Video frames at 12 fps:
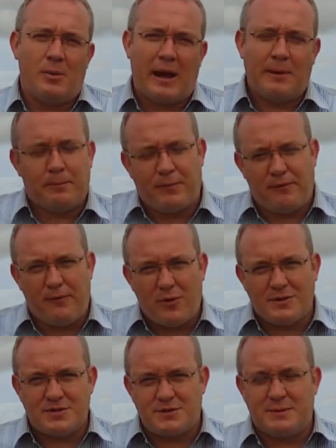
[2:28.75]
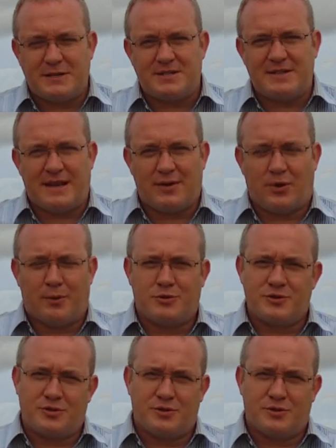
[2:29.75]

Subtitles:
And before I just mention that though, I'm just